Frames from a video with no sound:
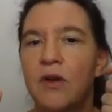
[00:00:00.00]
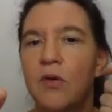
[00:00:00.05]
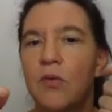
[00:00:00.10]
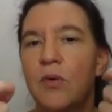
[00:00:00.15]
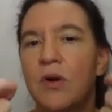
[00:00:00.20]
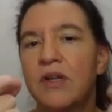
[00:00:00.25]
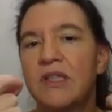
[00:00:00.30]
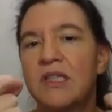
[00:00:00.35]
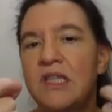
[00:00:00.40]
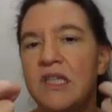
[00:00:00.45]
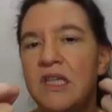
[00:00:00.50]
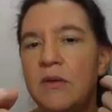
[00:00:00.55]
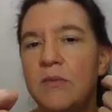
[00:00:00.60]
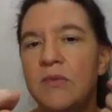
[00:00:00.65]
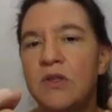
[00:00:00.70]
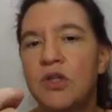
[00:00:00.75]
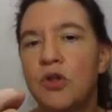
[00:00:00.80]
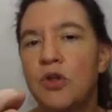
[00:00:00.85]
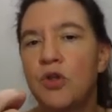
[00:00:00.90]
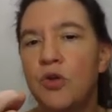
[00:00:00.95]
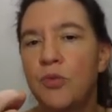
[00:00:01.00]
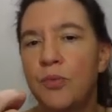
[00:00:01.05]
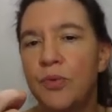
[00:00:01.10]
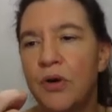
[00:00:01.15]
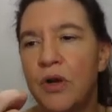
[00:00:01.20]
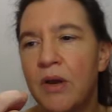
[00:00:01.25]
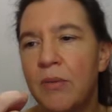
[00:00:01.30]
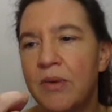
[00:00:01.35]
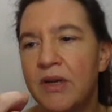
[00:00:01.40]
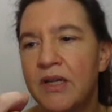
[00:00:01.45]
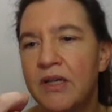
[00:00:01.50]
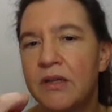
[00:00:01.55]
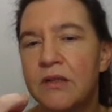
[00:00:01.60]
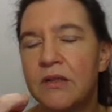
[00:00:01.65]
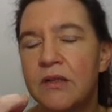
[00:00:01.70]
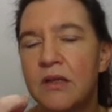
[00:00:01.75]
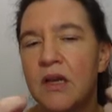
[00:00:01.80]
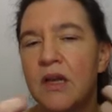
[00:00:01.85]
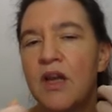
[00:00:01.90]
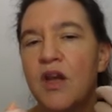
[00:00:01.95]
well, it seems two
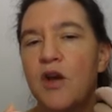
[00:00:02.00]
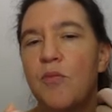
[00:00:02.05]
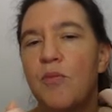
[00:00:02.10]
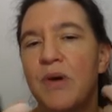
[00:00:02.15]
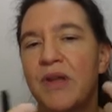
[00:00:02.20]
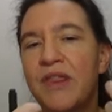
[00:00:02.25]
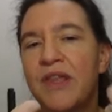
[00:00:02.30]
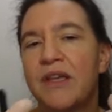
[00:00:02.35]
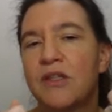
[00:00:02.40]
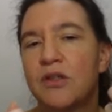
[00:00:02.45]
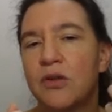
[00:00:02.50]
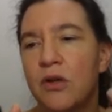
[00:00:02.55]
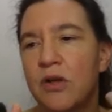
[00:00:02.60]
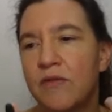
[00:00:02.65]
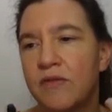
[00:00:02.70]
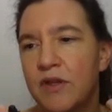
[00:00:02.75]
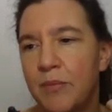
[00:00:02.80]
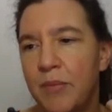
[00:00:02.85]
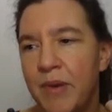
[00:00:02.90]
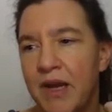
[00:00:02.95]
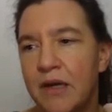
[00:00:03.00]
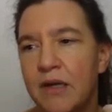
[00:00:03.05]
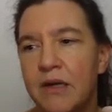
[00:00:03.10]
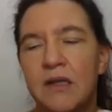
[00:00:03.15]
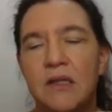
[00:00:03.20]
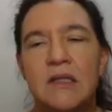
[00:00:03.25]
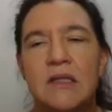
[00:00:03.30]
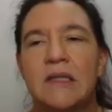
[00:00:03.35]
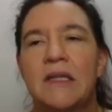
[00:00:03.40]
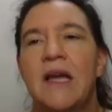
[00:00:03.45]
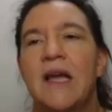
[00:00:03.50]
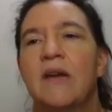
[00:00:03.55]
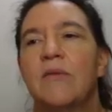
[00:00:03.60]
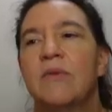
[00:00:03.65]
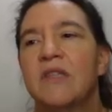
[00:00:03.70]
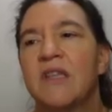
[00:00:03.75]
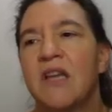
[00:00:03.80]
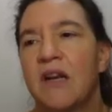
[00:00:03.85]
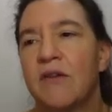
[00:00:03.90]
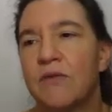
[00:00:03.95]
parameters, but they're sort of dependent. It's like
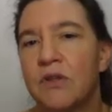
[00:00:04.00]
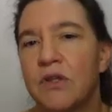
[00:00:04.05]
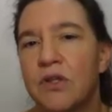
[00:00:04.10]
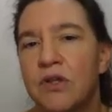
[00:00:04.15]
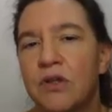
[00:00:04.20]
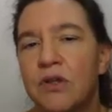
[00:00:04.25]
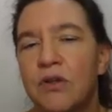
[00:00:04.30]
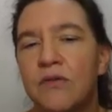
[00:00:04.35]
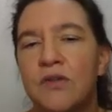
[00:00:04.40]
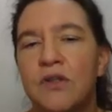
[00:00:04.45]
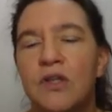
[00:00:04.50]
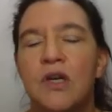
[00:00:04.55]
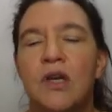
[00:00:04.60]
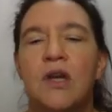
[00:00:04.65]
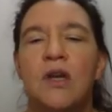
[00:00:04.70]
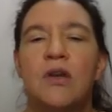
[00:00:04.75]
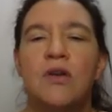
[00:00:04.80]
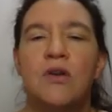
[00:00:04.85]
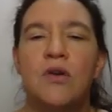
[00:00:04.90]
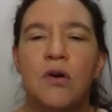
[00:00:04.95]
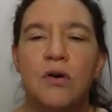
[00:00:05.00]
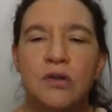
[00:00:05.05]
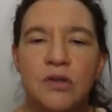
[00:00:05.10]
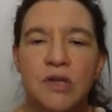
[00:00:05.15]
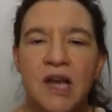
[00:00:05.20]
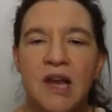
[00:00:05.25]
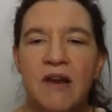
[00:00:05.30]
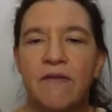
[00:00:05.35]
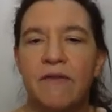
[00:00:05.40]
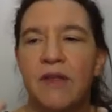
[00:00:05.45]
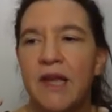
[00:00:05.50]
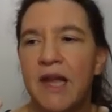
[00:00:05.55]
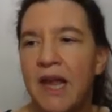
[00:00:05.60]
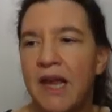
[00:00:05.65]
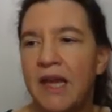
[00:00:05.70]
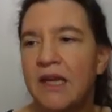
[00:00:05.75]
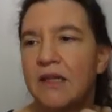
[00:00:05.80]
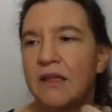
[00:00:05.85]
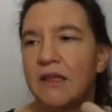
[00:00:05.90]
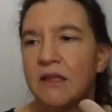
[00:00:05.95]
with Edwards curves, you also have the
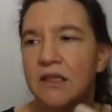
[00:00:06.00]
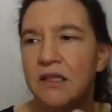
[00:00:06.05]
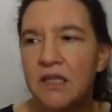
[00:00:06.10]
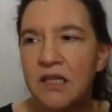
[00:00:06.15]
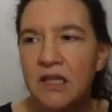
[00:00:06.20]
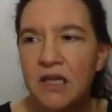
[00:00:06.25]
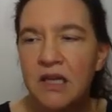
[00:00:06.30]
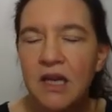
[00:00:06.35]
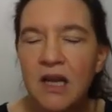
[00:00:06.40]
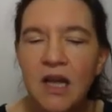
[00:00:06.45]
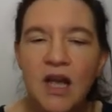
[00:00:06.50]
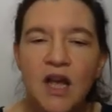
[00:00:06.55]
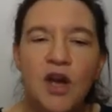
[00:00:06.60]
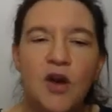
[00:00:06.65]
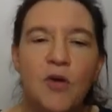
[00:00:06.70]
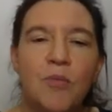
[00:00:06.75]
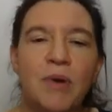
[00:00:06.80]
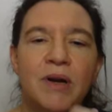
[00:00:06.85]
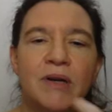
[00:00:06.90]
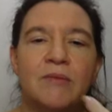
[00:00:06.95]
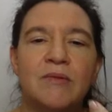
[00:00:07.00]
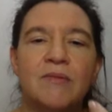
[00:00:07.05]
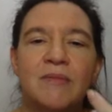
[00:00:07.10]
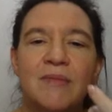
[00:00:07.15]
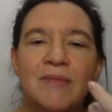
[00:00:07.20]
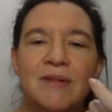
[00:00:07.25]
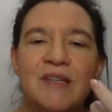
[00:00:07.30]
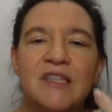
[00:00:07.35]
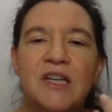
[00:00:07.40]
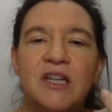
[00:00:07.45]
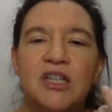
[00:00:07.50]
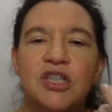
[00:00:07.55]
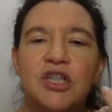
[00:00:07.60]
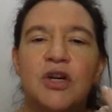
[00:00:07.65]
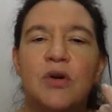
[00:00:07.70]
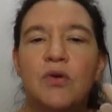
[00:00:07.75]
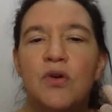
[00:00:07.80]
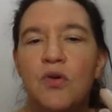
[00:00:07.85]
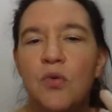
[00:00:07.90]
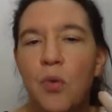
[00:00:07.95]
A and the D, but essentially
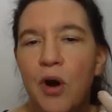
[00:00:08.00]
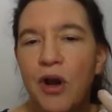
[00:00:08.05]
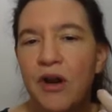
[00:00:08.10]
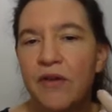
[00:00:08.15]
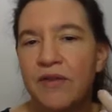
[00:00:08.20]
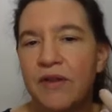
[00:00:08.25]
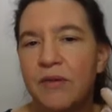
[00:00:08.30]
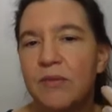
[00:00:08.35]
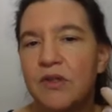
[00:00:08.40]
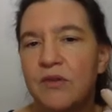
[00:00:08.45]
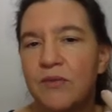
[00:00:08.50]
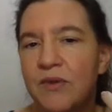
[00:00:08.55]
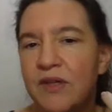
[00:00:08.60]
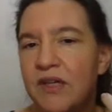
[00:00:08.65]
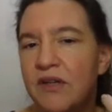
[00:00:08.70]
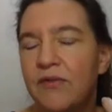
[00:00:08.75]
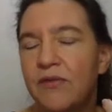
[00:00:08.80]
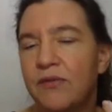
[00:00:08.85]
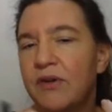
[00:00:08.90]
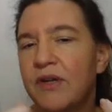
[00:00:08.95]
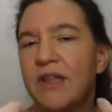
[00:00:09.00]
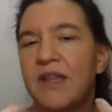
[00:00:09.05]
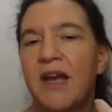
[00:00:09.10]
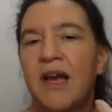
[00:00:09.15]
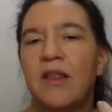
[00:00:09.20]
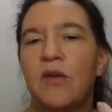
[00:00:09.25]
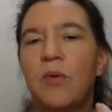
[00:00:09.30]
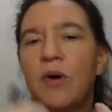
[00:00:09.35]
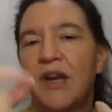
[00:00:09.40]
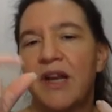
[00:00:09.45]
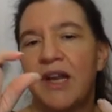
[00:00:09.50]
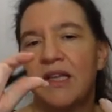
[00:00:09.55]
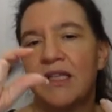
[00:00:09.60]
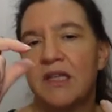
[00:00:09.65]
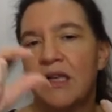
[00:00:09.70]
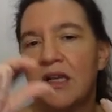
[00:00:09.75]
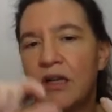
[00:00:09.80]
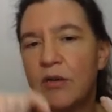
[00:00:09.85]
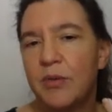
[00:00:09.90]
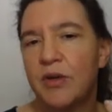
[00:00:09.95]
only one of them is really free. The other one has a
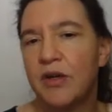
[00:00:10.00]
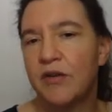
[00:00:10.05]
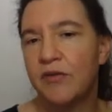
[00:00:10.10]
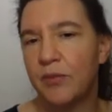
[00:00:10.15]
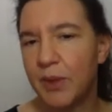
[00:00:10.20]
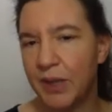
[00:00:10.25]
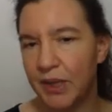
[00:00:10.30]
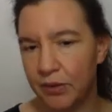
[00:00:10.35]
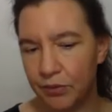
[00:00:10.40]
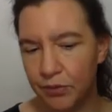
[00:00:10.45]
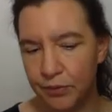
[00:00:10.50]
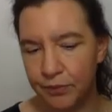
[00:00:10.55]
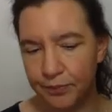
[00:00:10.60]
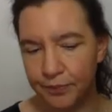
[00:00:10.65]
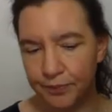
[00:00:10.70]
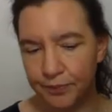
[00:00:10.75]
little bit of wiggle room.